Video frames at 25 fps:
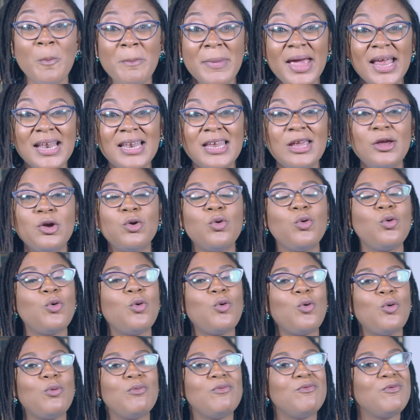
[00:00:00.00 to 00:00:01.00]
many
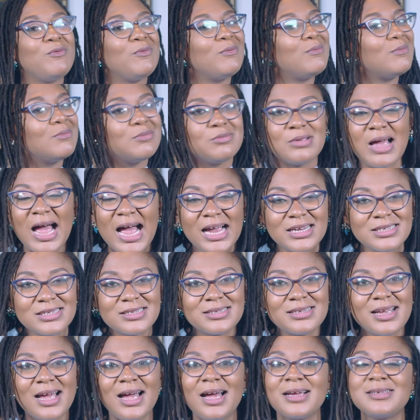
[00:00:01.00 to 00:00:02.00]

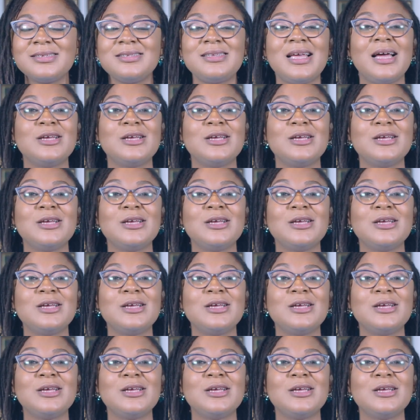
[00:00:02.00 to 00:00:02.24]
hashtags.